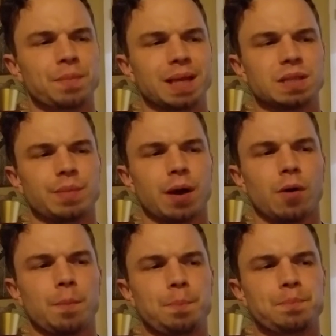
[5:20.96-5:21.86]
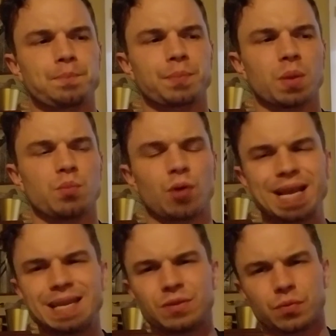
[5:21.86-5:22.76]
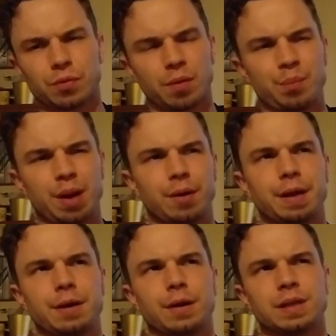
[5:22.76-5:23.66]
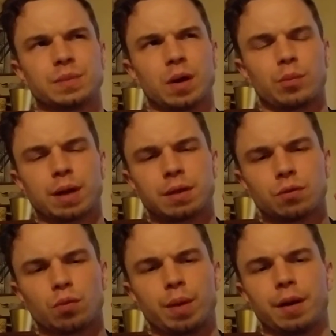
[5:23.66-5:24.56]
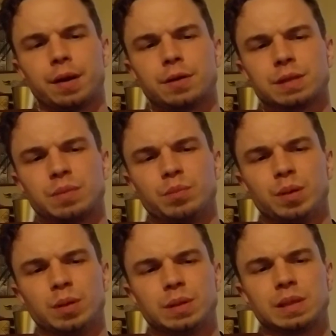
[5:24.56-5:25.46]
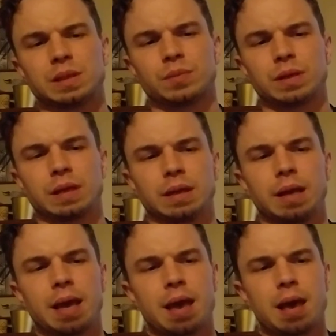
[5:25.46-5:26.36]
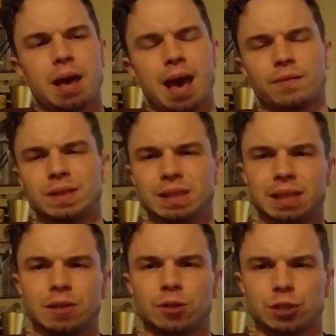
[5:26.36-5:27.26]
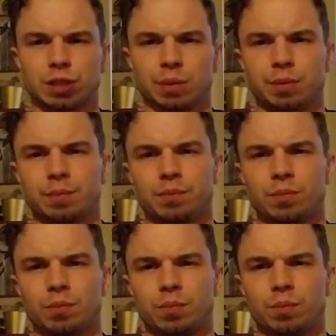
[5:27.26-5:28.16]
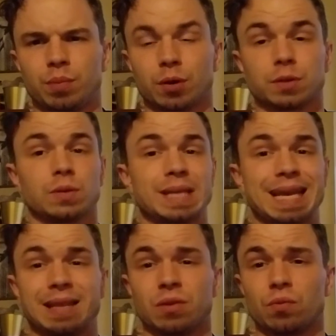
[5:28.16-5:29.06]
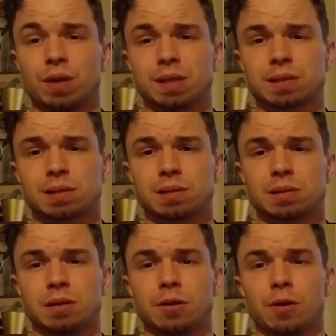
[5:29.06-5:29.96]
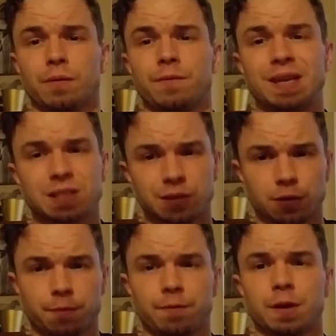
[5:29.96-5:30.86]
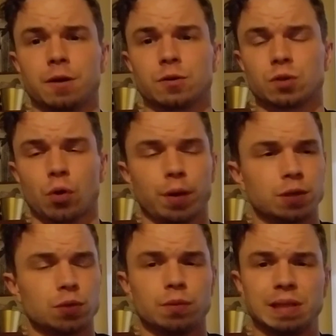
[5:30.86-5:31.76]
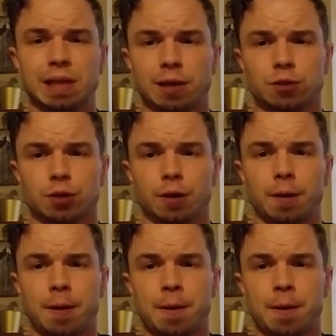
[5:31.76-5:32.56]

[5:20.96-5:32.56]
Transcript: it's about breaking through a barrier. It's about breaking through barriers and building something and having leadership, but also taking the risks, you know, facing your fears, going to the danger